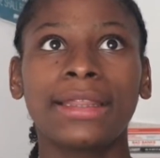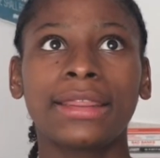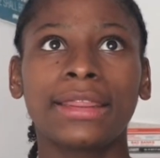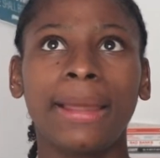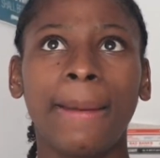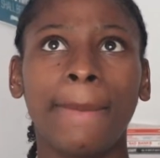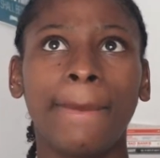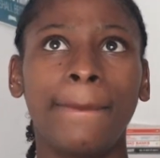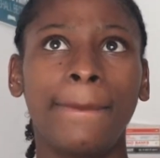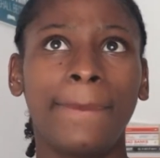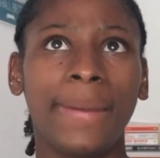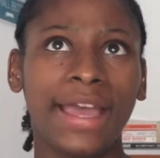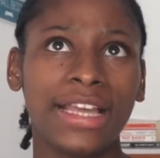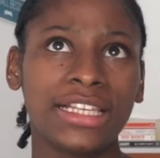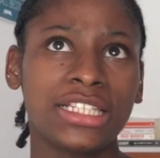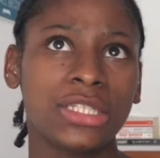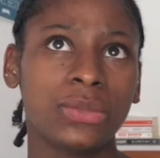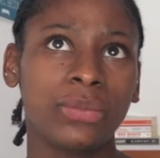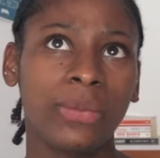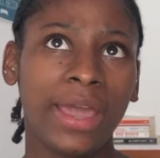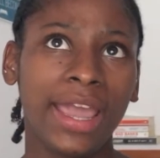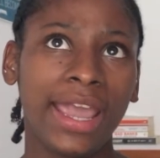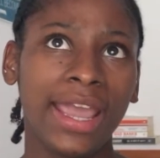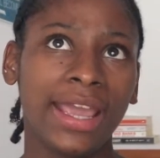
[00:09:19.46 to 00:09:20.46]
The best
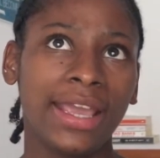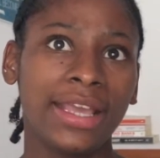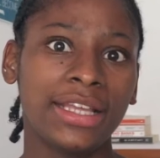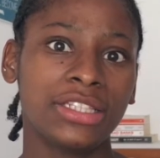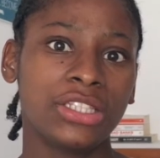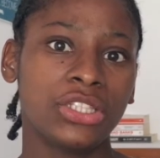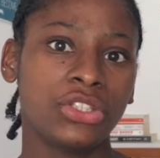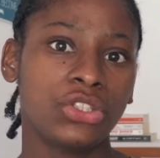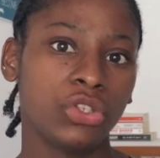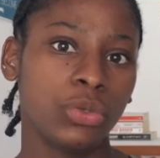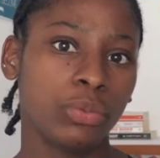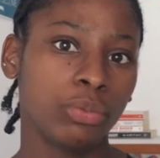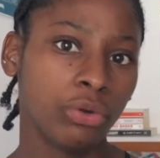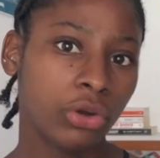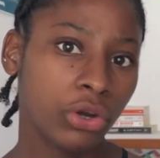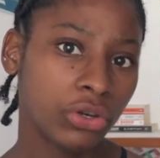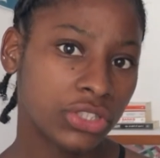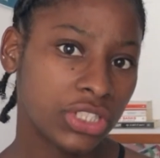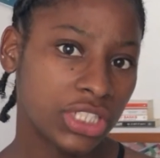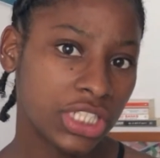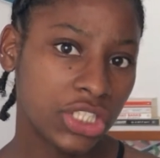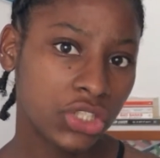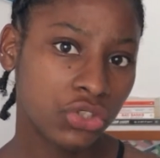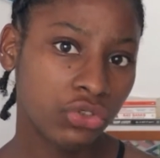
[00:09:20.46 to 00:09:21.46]
way to do
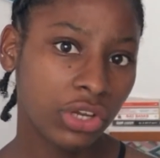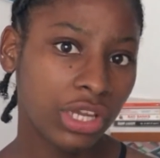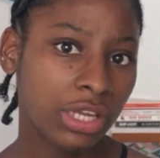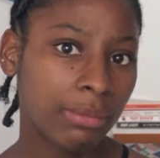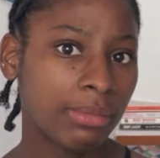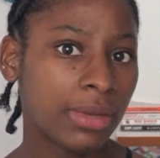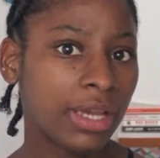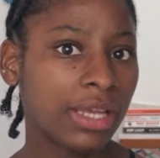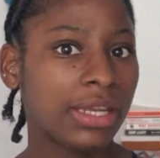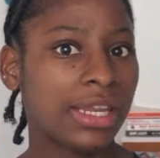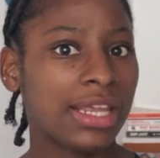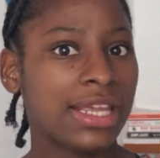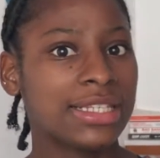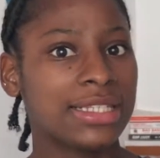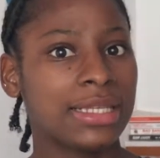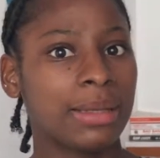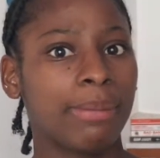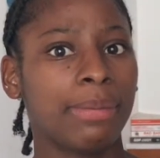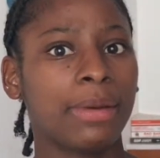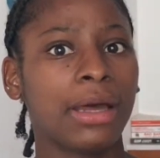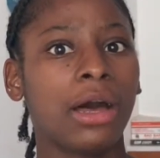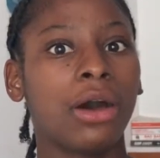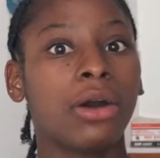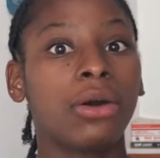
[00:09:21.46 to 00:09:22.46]
protein treatment is
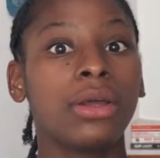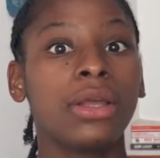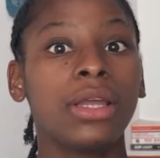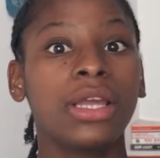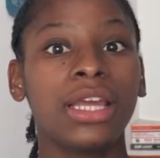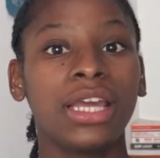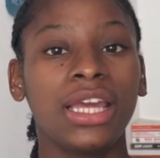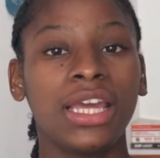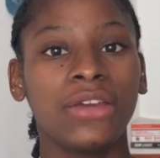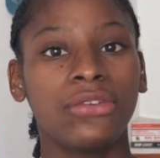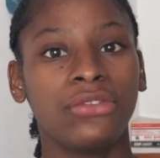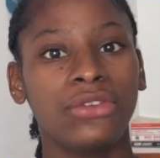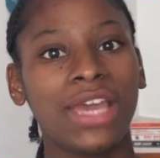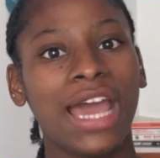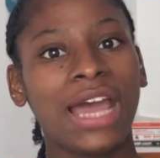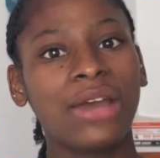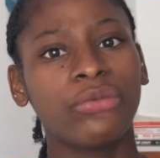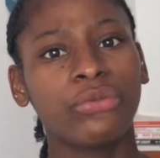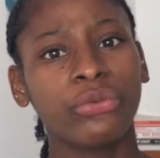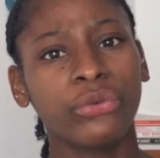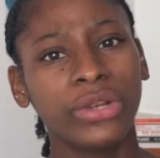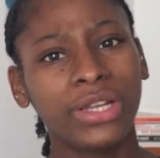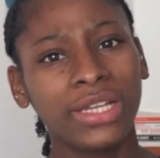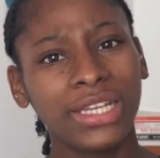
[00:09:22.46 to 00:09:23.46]
about, if you
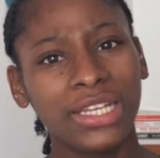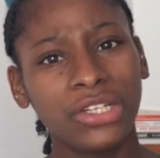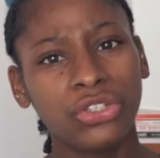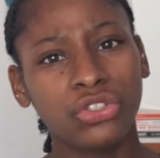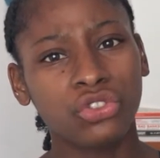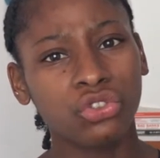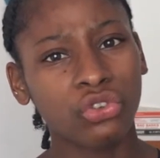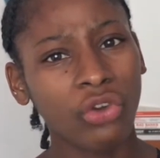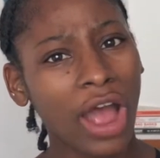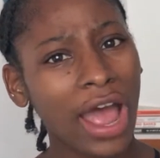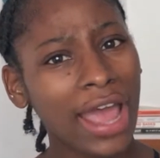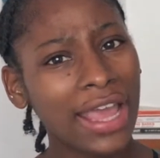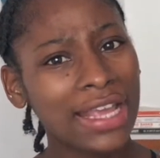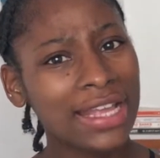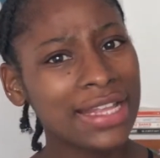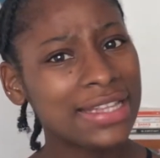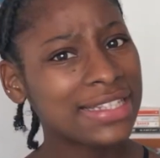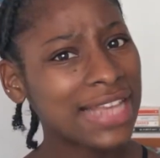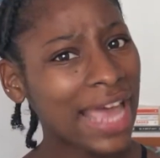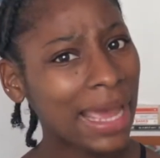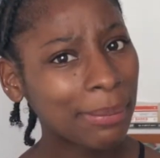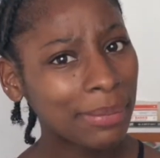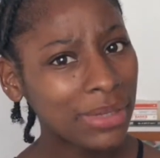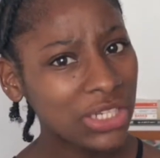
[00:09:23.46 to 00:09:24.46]
have really dry
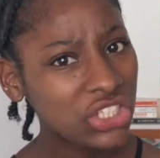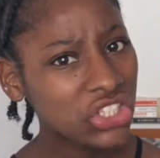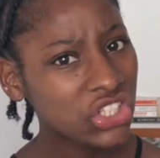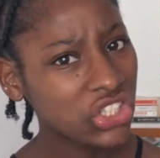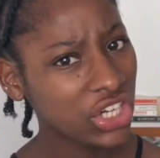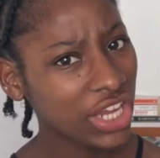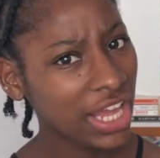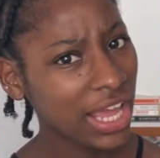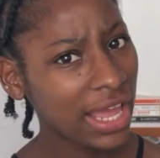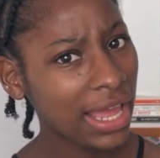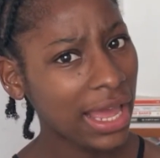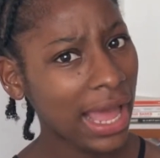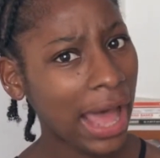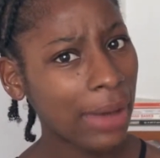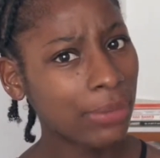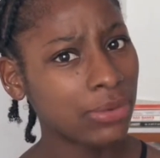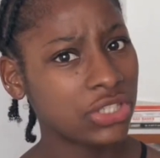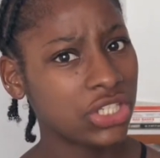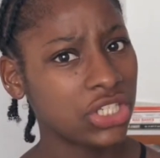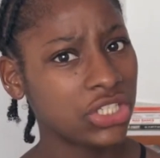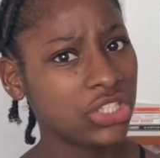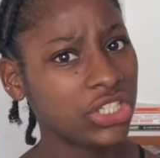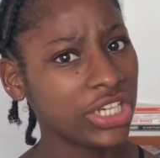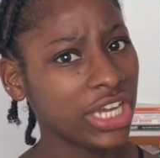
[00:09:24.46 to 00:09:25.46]
and damaged hair, I would
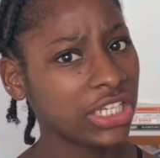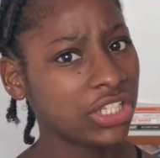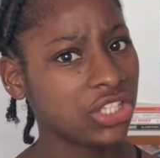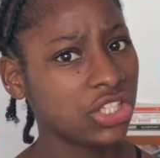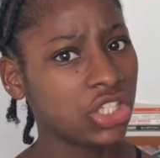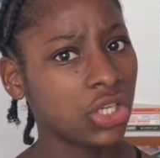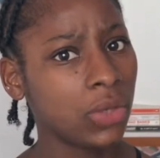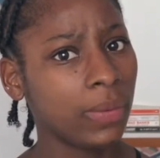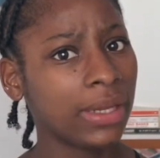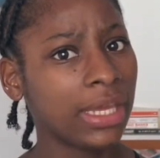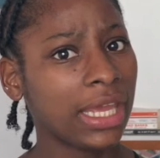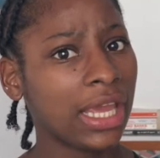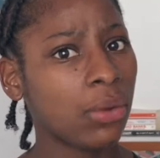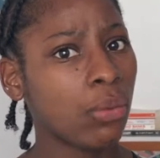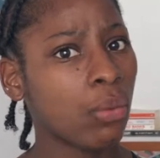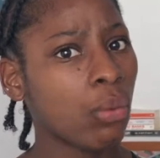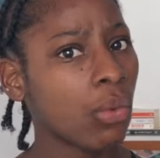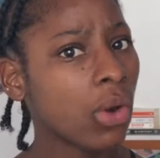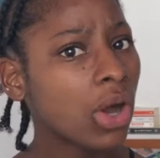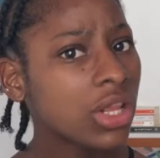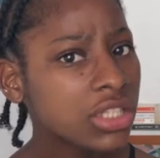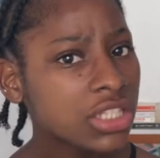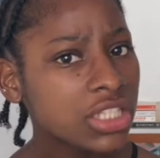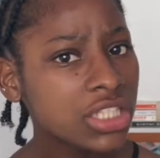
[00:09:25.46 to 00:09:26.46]
suggest doing it
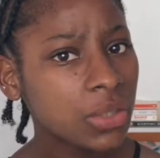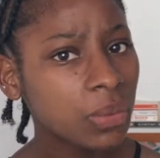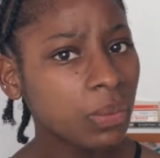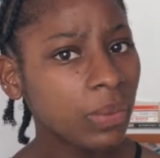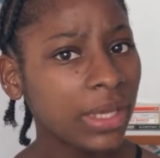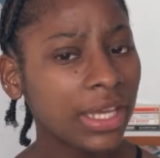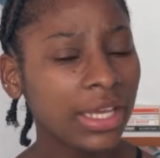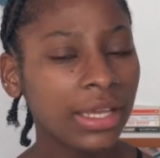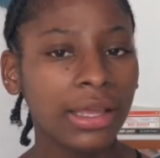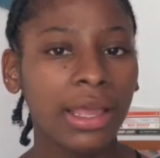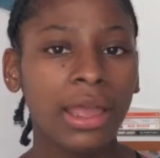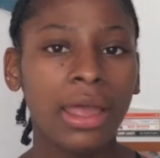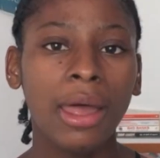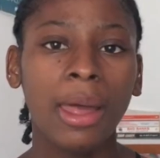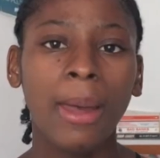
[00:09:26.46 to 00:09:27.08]
once a week.